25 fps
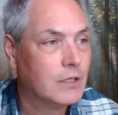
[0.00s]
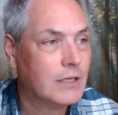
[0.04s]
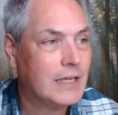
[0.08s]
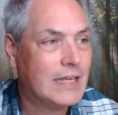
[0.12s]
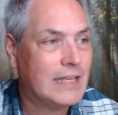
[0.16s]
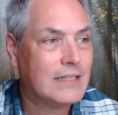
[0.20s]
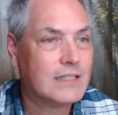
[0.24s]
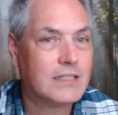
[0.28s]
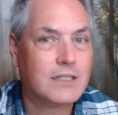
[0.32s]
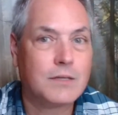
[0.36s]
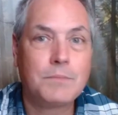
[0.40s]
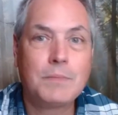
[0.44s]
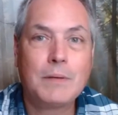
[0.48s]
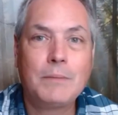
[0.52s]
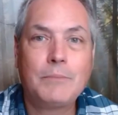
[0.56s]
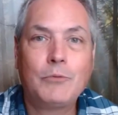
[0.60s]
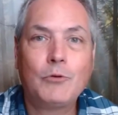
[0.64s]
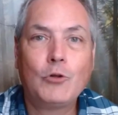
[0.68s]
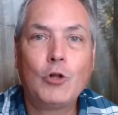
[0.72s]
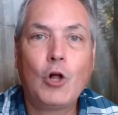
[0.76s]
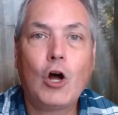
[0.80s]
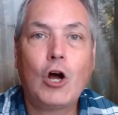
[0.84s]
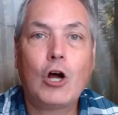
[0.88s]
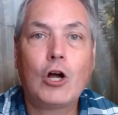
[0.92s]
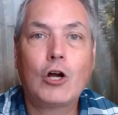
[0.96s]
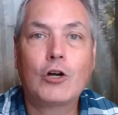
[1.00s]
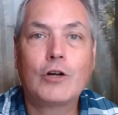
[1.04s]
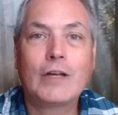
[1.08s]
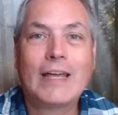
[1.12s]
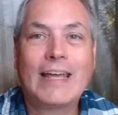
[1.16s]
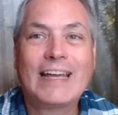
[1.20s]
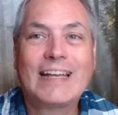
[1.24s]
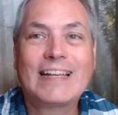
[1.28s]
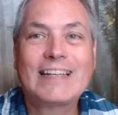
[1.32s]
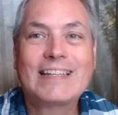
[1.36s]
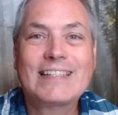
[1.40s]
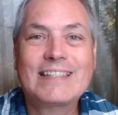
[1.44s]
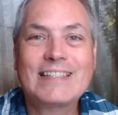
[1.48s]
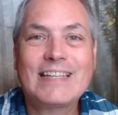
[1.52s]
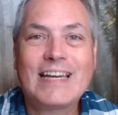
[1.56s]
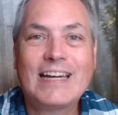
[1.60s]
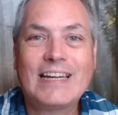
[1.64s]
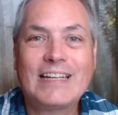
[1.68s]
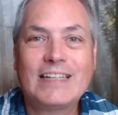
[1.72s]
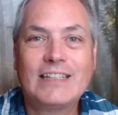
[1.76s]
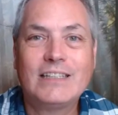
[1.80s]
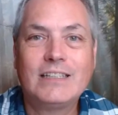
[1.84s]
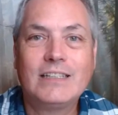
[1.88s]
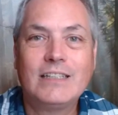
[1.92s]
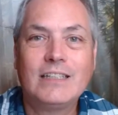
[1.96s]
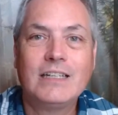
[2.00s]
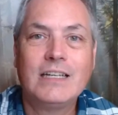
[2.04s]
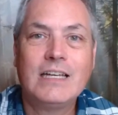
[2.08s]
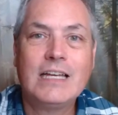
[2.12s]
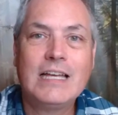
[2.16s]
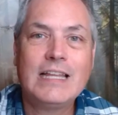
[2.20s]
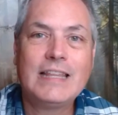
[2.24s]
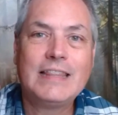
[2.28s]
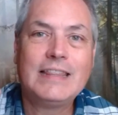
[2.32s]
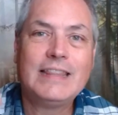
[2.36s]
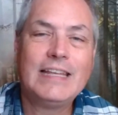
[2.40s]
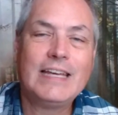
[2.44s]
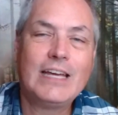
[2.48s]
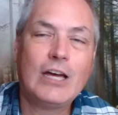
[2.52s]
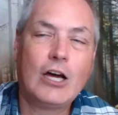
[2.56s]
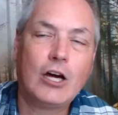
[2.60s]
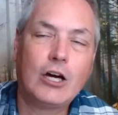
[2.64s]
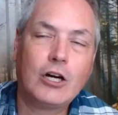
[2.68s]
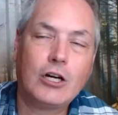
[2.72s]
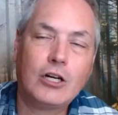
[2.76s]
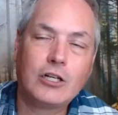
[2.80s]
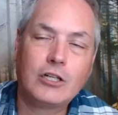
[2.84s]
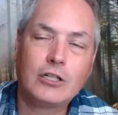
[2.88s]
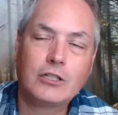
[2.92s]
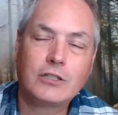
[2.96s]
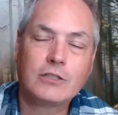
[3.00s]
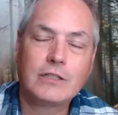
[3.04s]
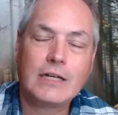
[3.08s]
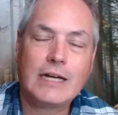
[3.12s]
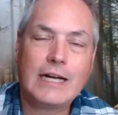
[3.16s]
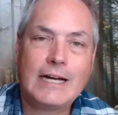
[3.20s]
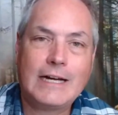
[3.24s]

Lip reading: Some people are excited. They are